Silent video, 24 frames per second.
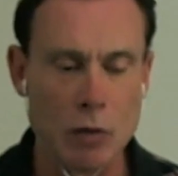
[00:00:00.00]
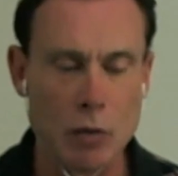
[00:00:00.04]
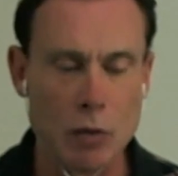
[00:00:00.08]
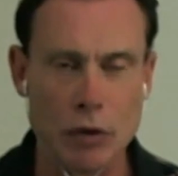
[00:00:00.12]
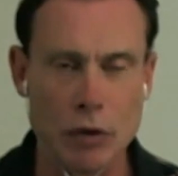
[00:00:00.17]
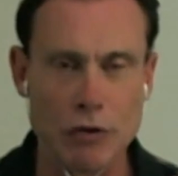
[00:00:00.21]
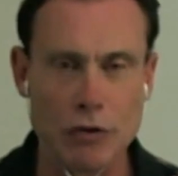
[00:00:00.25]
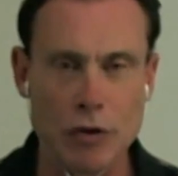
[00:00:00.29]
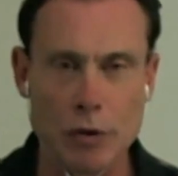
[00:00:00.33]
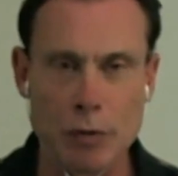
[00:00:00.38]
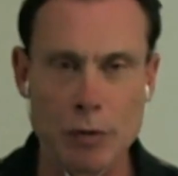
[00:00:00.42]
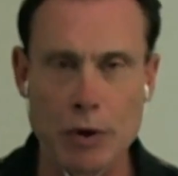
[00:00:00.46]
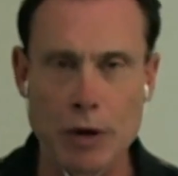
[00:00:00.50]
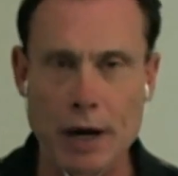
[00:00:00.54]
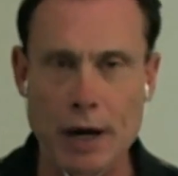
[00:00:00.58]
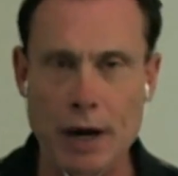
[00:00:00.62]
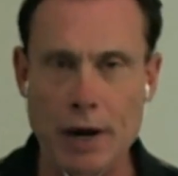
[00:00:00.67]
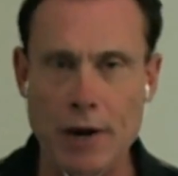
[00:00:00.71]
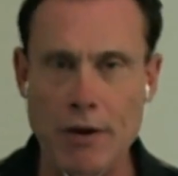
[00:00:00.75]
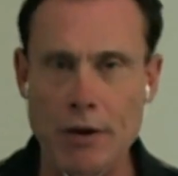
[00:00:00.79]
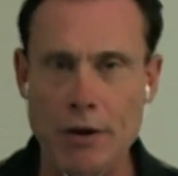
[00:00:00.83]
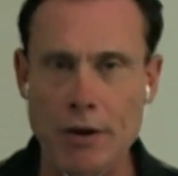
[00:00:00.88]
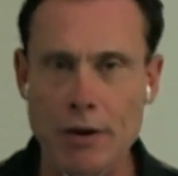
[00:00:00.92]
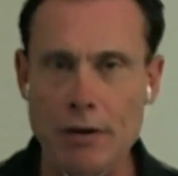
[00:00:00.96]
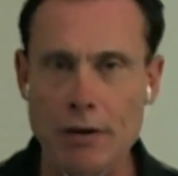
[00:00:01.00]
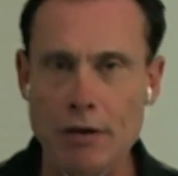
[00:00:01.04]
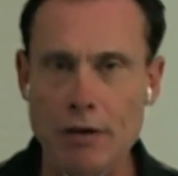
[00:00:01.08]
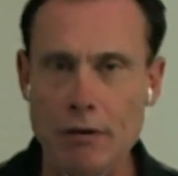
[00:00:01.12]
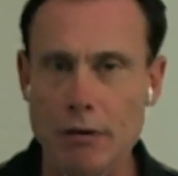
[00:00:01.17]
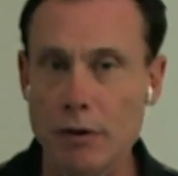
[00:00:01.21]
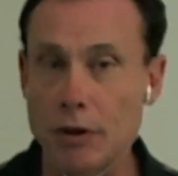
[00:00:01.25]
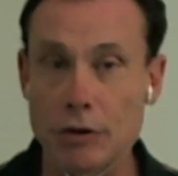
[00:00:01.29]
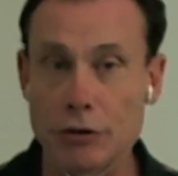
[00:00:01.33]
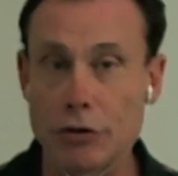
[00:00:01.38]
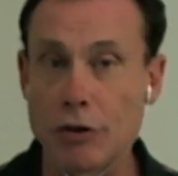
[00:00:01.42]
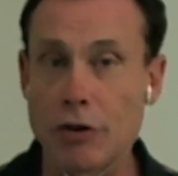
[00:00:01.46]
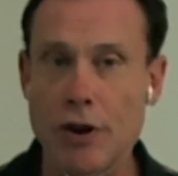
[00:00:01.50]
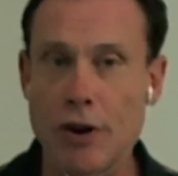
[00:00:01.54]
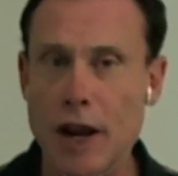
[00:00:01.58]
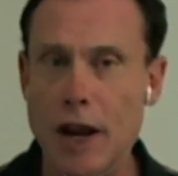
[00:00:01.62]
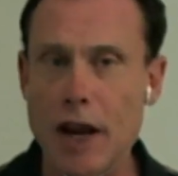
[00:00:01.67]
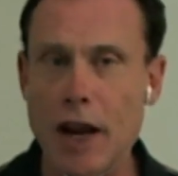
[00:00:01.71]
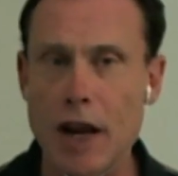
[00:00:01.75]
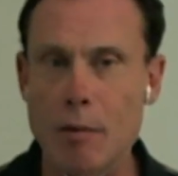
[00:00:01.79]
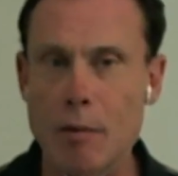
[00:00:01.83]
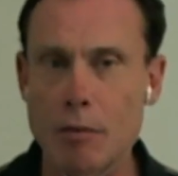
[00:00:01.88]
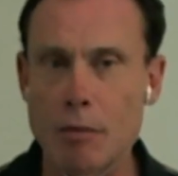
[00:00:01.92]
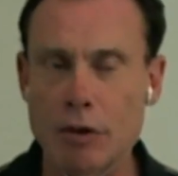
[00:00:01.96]
was their branded was their
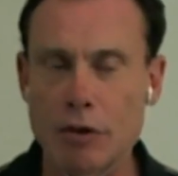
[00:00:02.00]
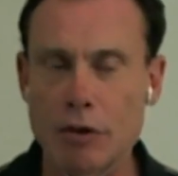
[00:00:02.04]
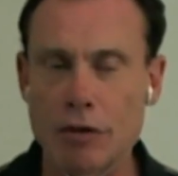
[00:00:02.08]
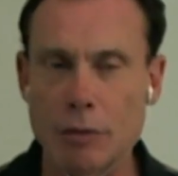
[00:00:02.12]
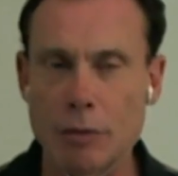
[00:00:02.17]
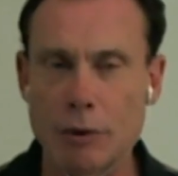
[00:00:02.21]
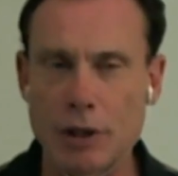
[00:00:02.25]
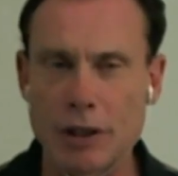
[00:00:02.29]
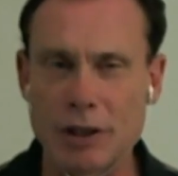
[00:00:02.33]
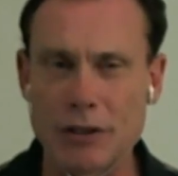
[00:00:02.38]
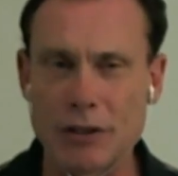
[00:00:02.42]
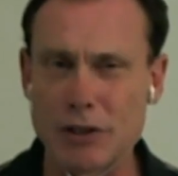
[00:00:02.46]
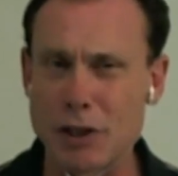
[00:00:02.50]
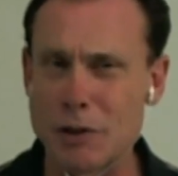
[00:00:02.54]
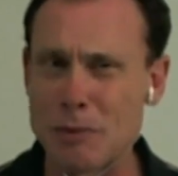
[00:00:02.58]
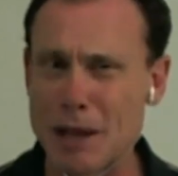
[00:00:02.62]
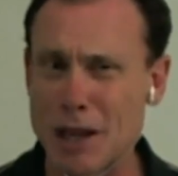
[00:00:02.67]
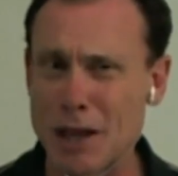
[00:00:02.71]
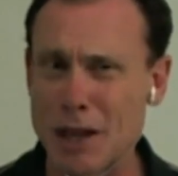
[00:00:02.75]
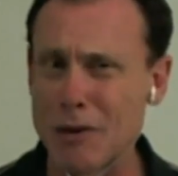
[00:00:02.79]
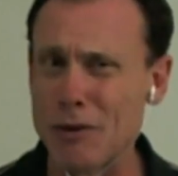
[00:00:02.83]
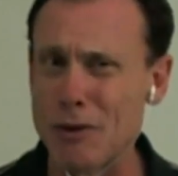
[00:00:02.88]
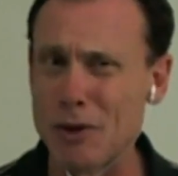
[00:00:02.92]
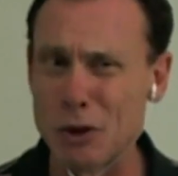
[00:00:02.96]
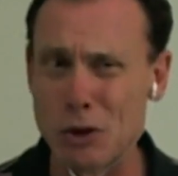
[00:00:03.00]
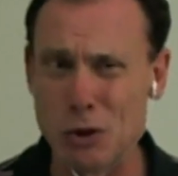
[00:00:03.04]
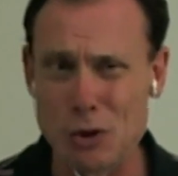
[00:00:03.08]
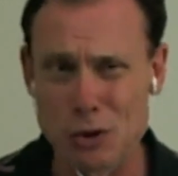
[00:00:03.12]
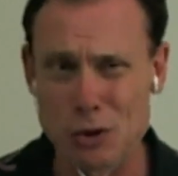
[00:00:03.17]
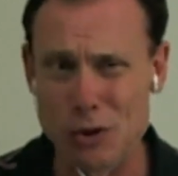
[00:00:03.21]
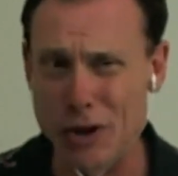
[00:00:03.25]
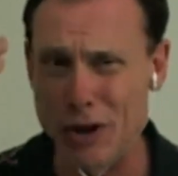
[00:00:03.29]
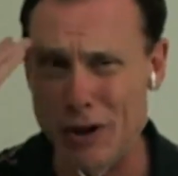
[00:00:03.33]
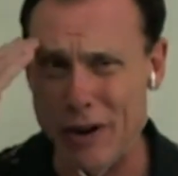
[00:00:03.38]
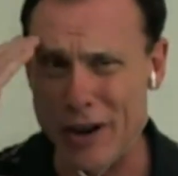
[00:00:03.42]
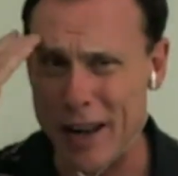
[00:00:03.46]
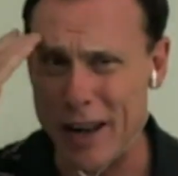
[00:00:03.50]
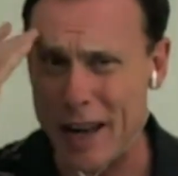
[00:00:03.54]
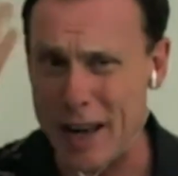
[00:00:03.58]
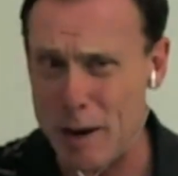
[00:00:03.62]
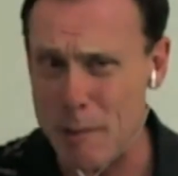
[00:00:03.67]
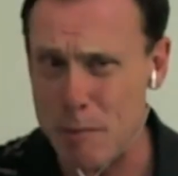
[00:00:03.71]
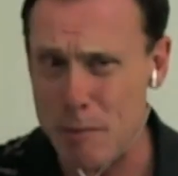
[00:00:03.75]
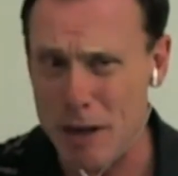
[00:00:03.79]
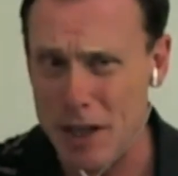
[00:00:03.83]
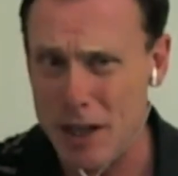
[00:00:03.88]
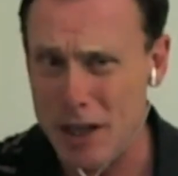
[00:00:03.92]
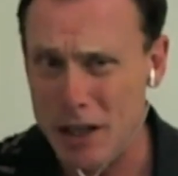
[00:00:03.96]
name, and somebody somehow knew their
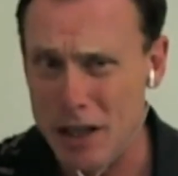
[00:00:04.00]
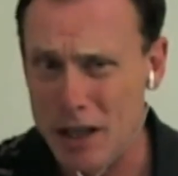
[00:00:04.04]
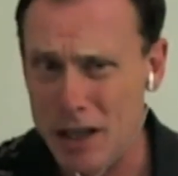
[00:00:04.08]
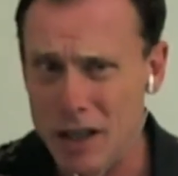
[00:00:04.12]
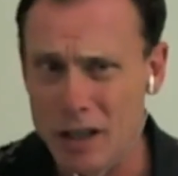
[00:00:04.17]
name.